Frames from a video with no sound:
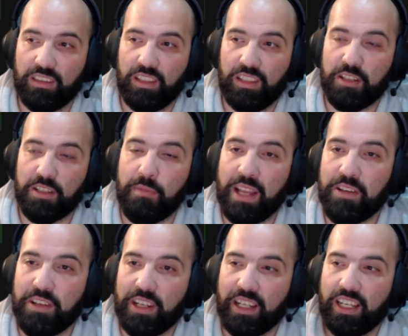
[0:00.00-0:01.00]
its
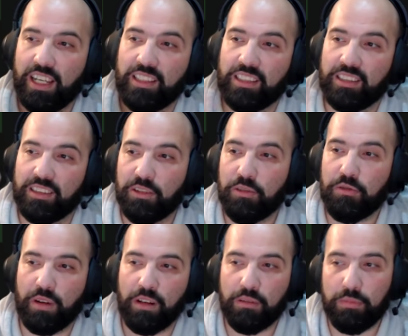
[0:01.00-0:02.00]
magic and its
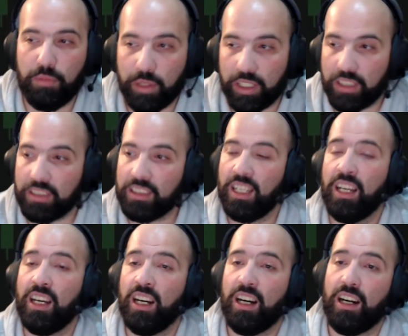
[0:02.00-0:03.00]
strong points.
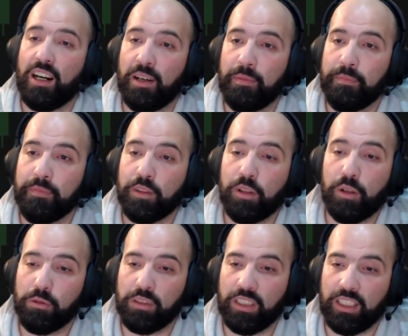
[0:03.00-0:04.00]

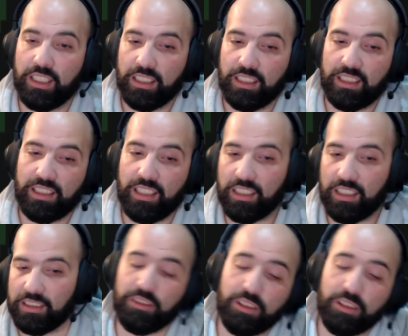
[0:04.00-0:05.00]
Cody, tell us
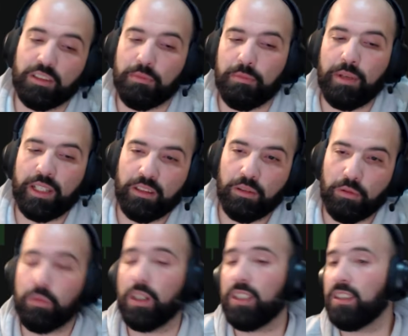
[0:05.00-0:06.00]
just a bit.
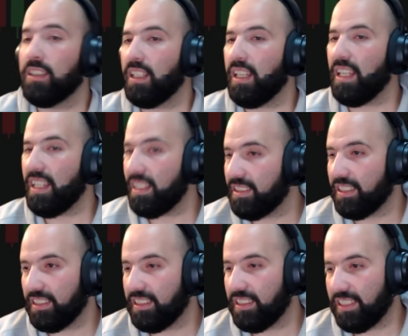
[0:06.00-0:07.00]
What
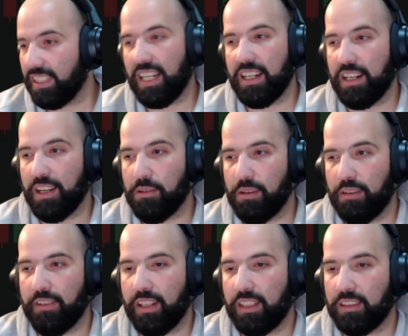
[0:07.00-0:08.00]
isn't Galileo
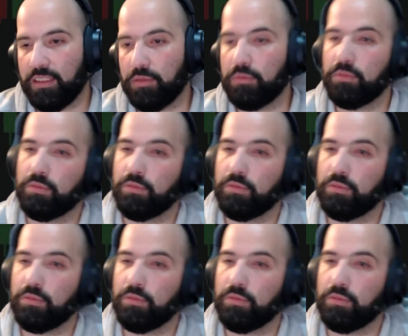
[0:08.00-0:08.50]
FX. So